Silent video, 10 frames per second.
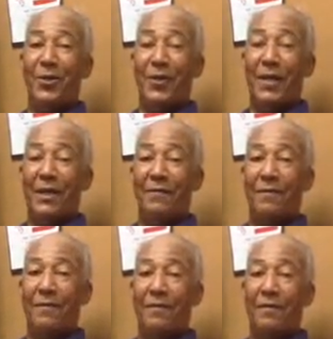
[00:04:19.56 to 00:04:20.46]
Doing that
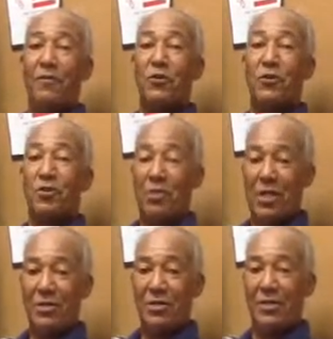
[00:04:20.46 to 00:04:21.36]
the first 2
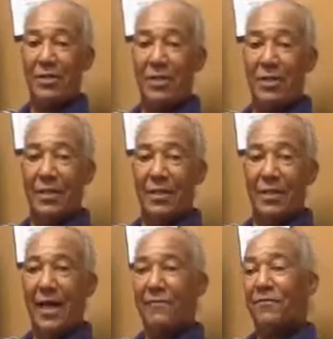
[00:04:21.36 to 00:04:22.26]
years.
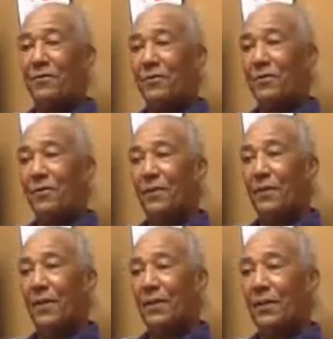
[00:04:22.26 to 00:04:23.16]
Then after
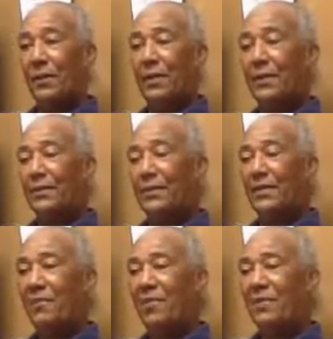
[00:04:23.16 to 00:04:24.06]
like
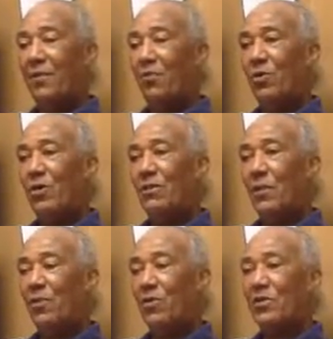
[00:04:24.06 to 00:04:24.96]
70, 71,
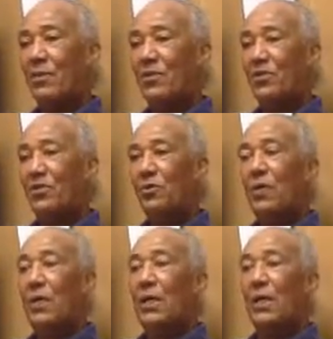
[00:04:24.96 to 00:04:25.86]
71, 72,
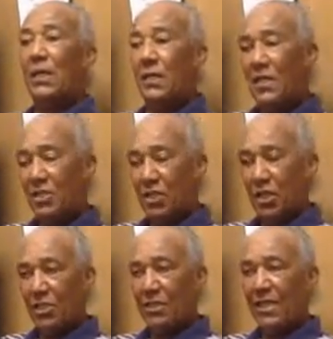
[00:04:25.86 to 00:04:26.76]
things
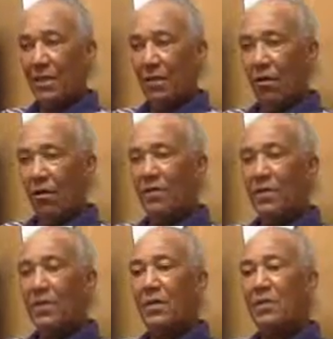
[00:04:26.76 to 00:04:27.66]
started to settle off
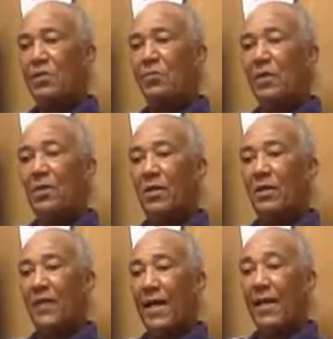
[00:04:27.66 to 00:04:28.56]
because people had
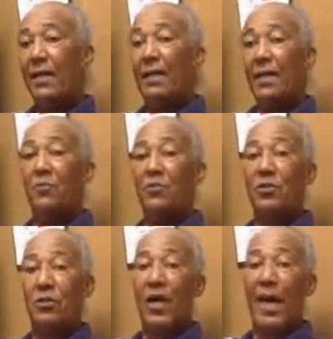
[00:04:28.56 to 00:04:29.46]
decided it
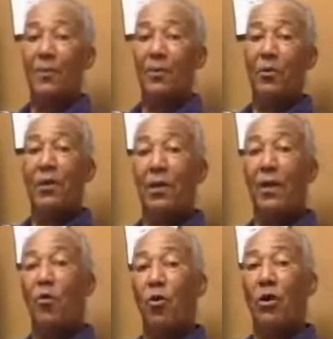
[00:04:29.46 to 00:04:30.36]
was going to happen whether
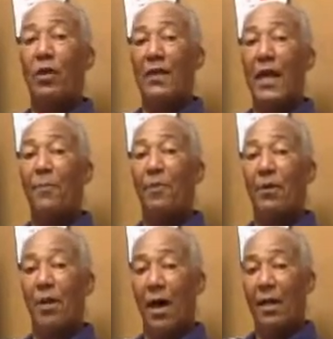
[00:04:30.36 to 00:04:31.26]
they wanted it to happen
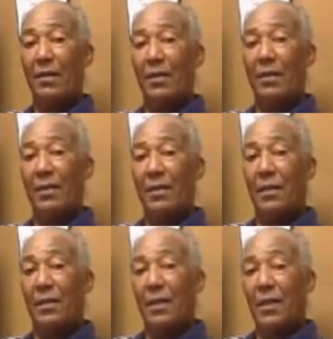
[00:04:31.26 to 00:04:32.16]
or not.
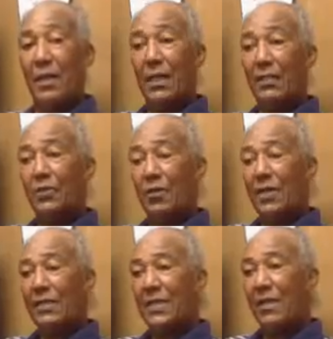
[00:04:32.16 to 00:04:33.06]
During
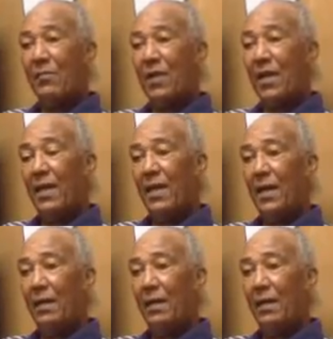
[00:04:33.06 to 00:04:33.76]
that time, we had